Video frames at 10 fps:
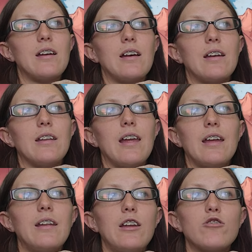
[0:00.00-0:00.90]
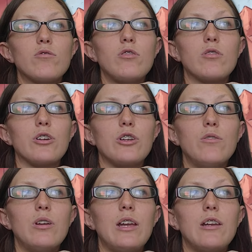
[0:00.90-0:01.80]
an anhedral or
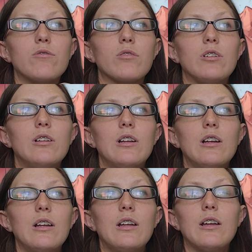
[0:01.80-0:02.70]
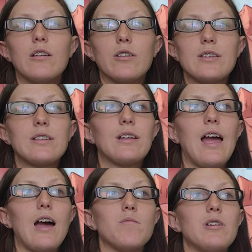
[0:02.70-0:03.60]
euhedral crystal
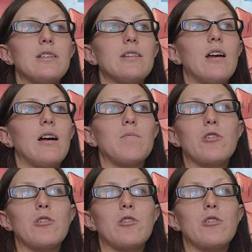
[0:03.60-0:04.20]
habit. Um,